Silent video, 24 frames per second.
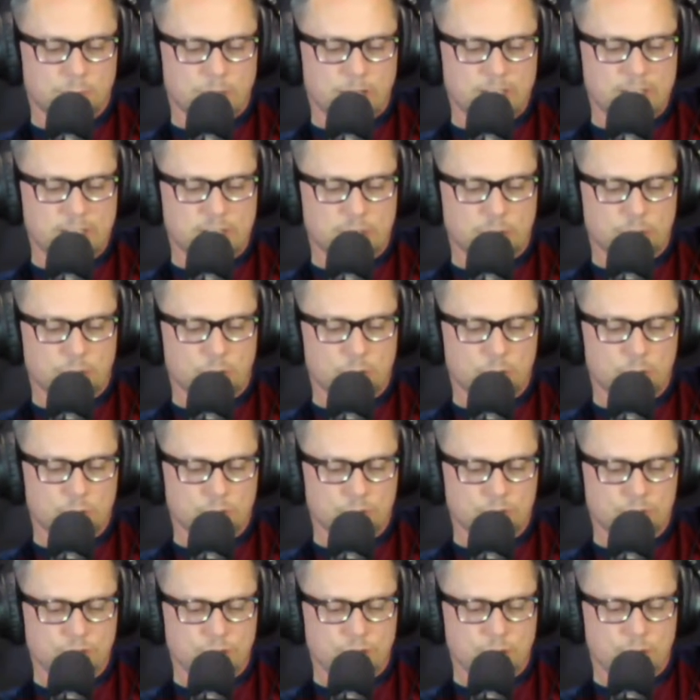a cruel
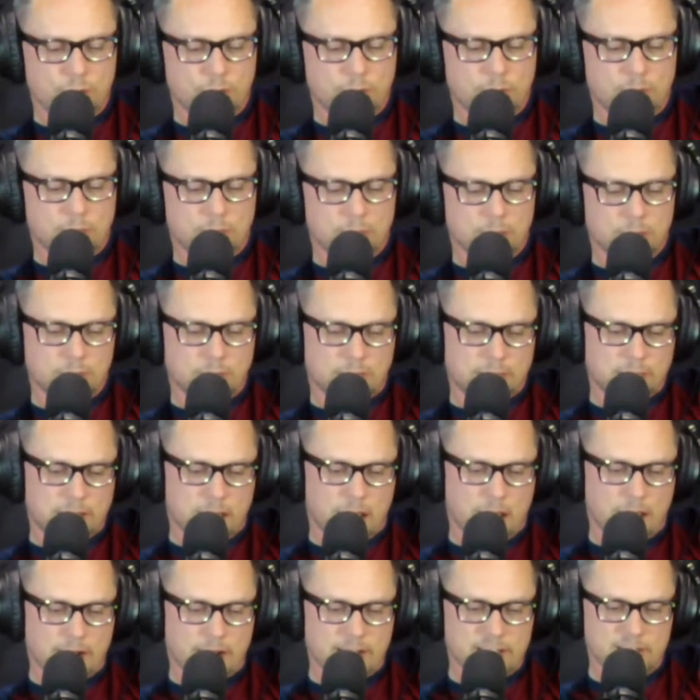joke that
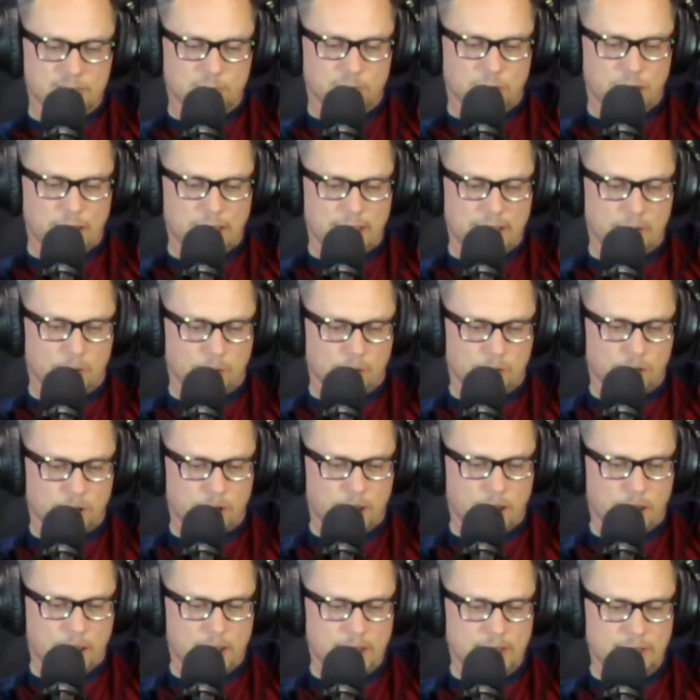God has played, or
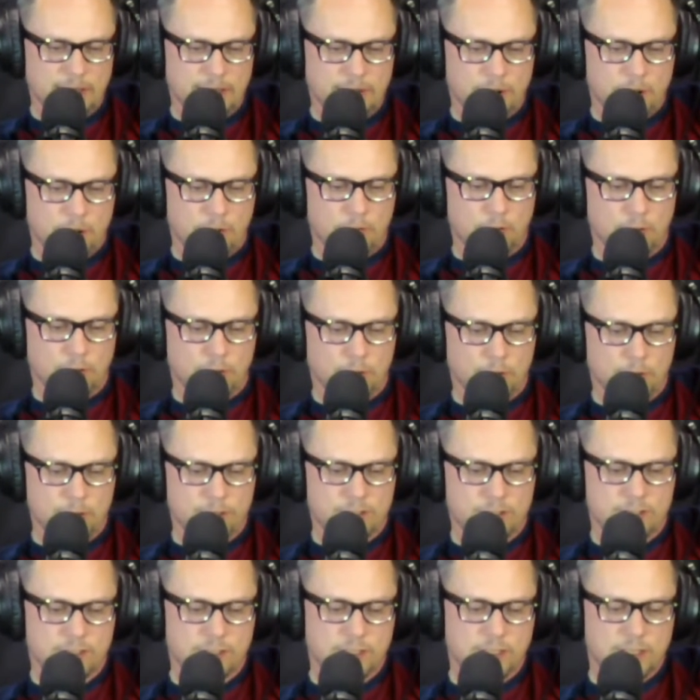the alien
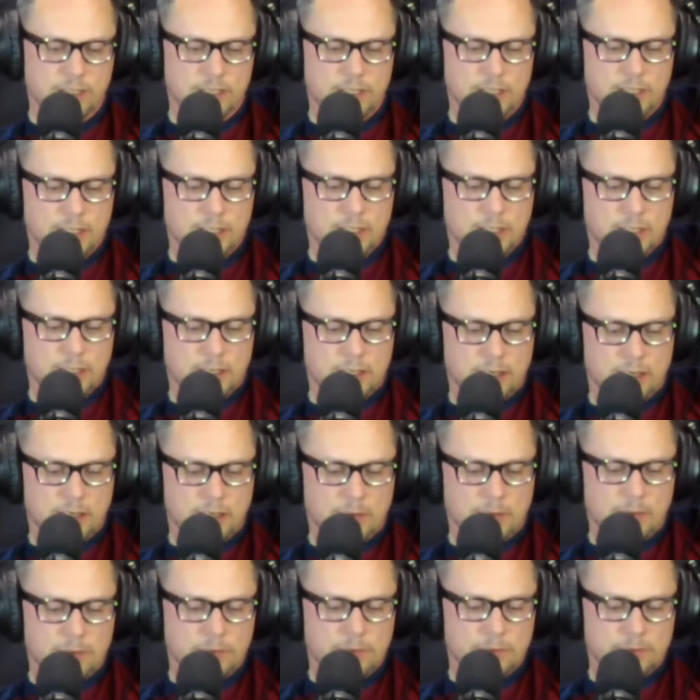overlords
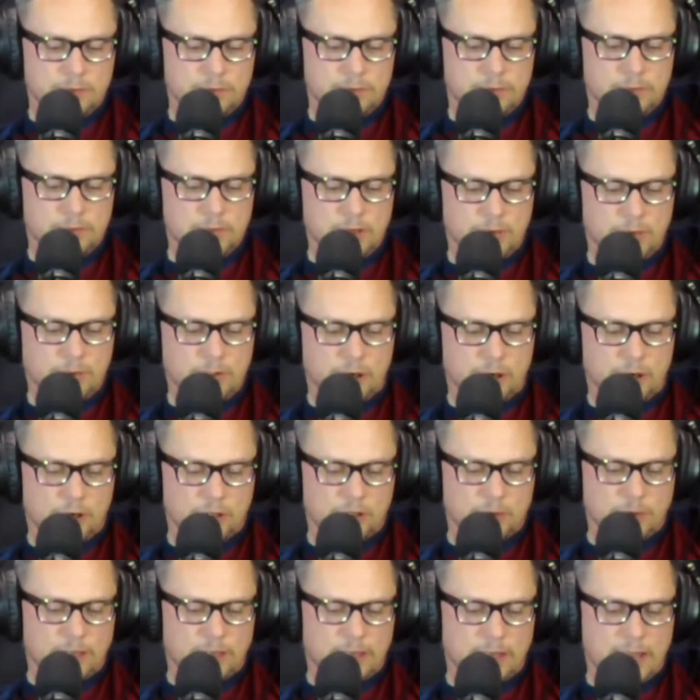that we talked
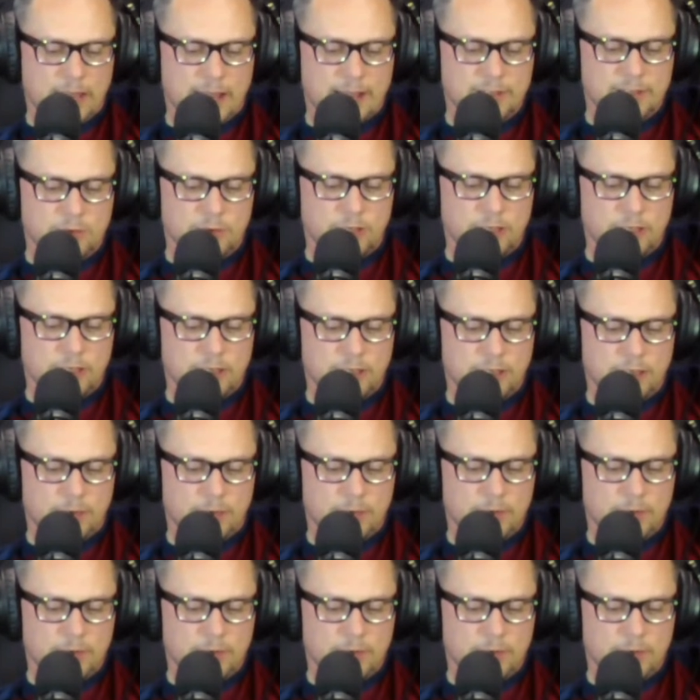about last week.